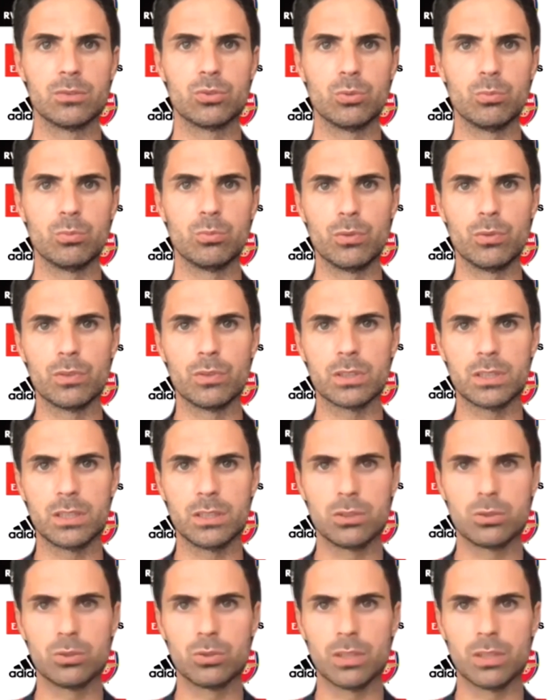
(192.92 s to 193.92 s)
to move us
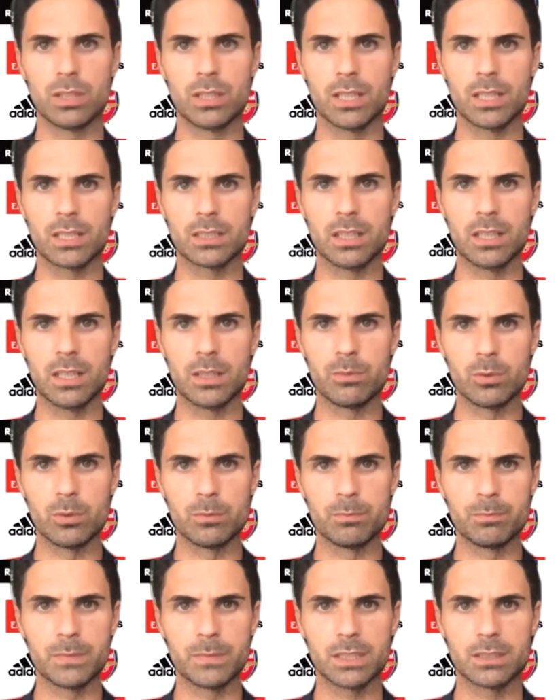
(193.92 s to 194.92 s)
into the next
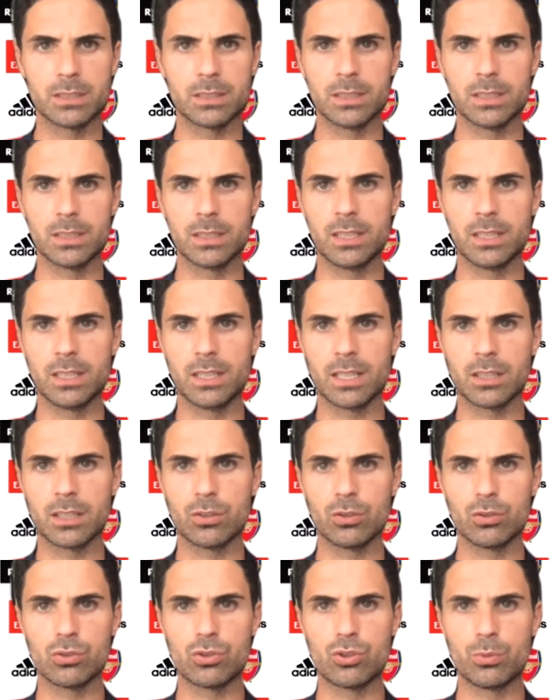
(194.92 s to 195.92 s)
level, that uh, he
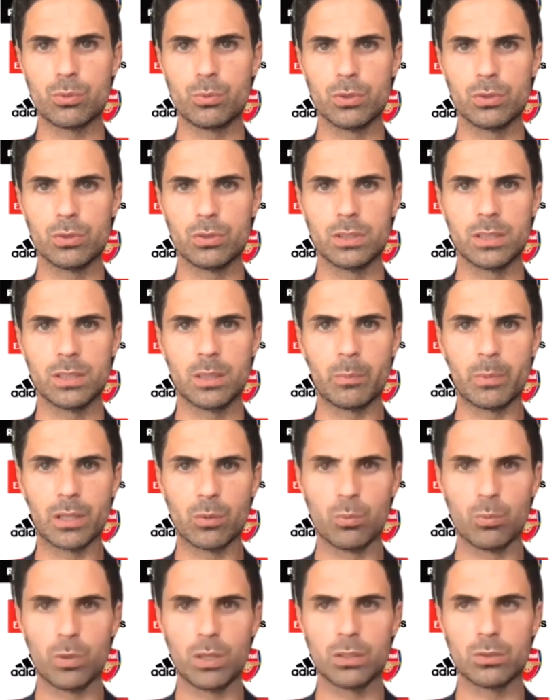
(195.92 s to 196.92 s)
can contribute in a
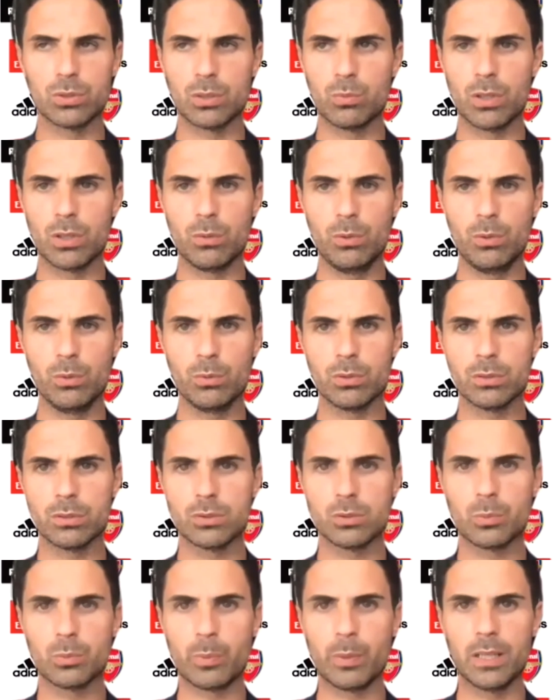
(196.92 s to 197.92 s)
big way to the way we
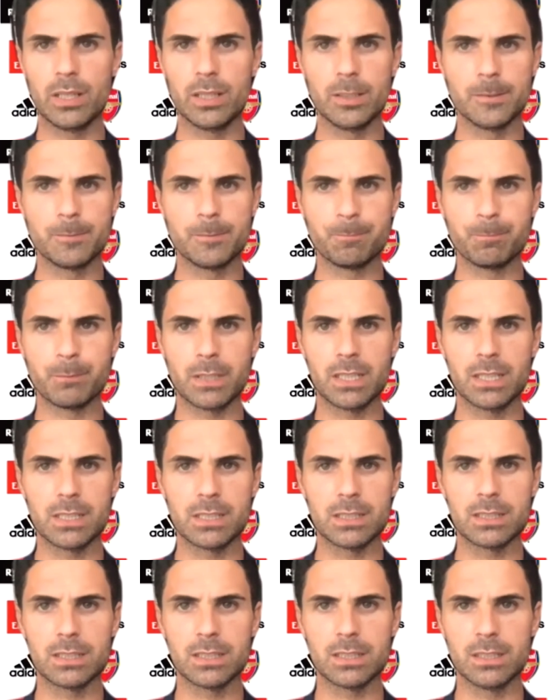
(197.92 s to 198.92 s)
want to play,
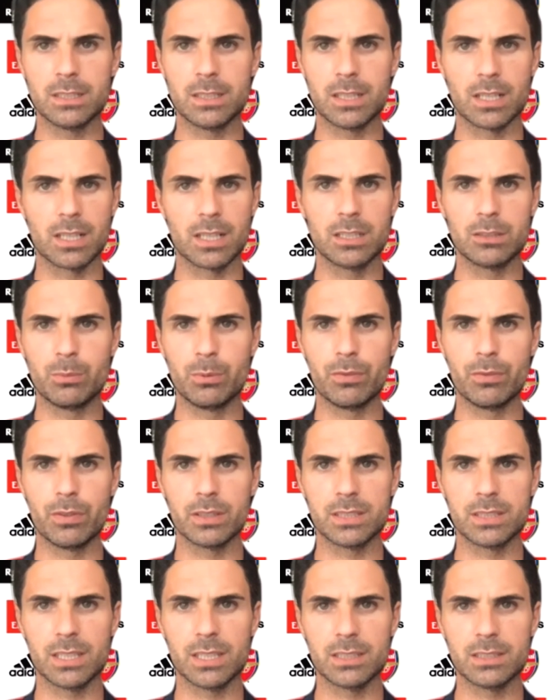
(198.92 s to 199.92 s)
and, uh, and he's been
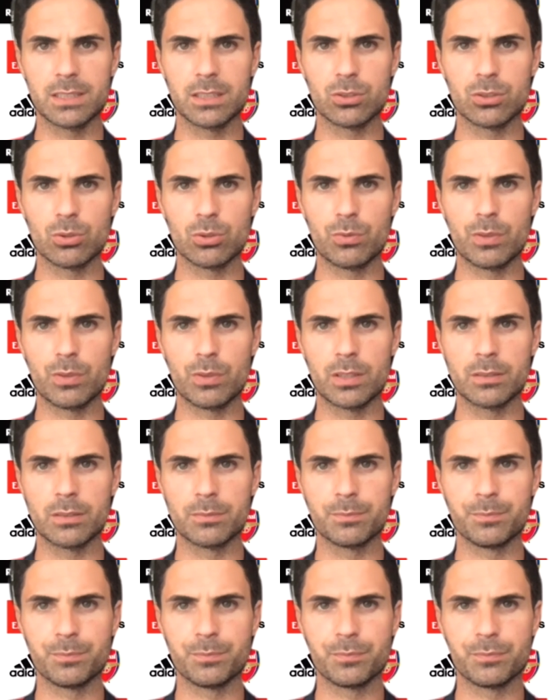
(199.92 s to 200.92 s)
fantastic so far.
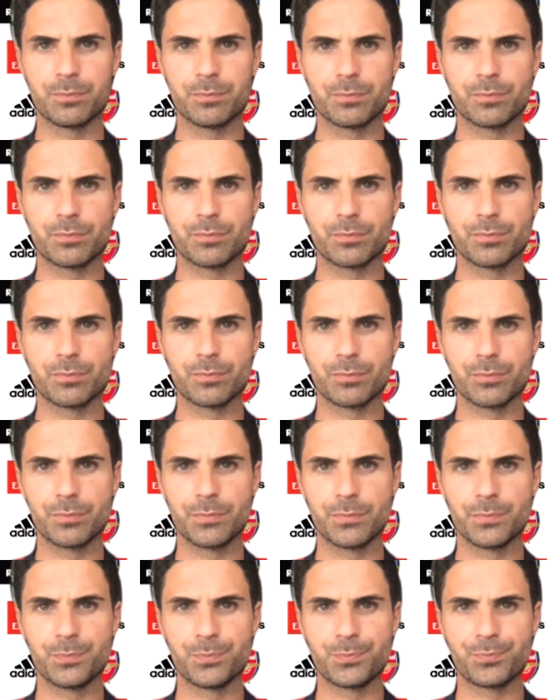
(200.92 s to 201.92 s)

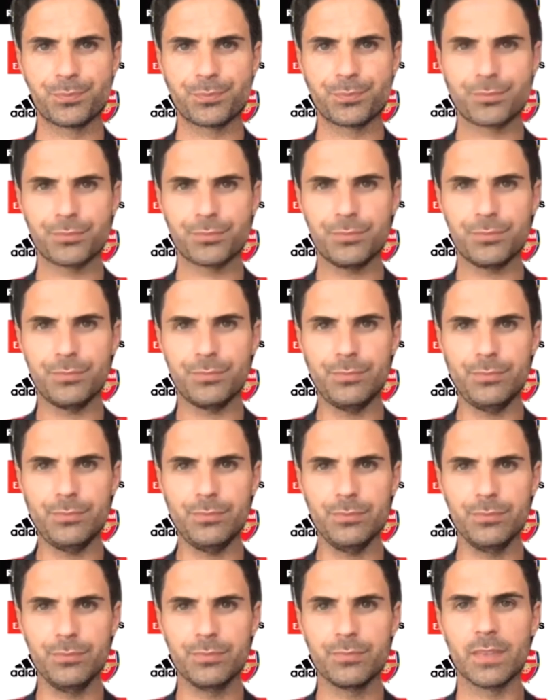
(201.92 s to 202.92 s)
Thanks, Mikel.
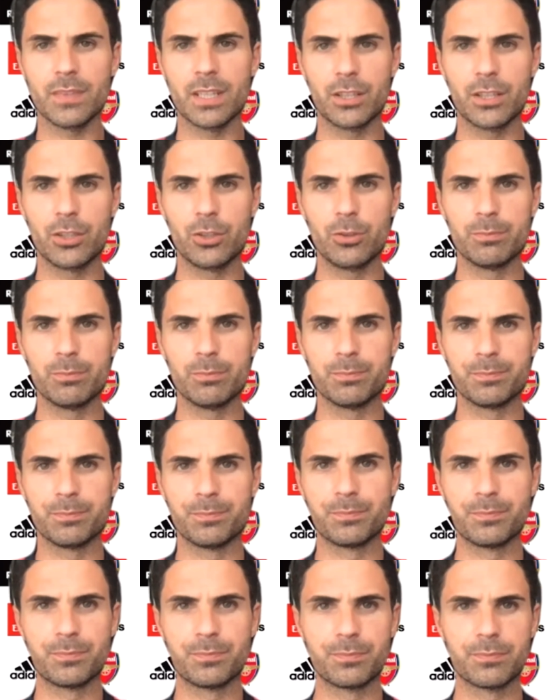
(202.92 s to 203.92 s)
Thank you.
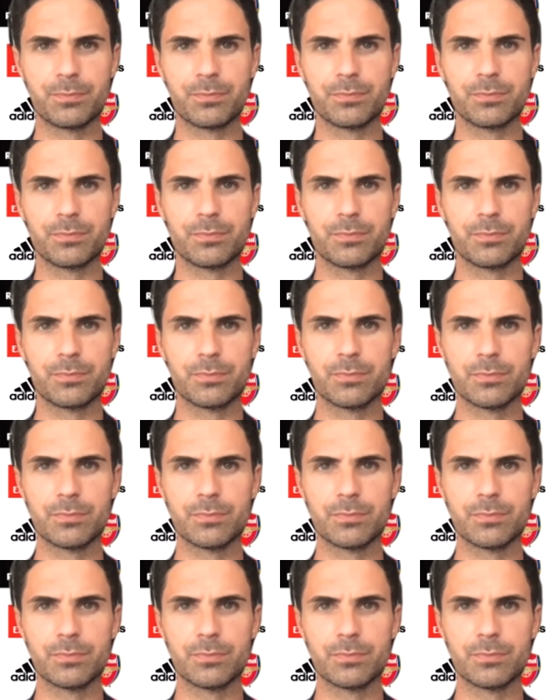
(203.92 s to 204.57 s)
Can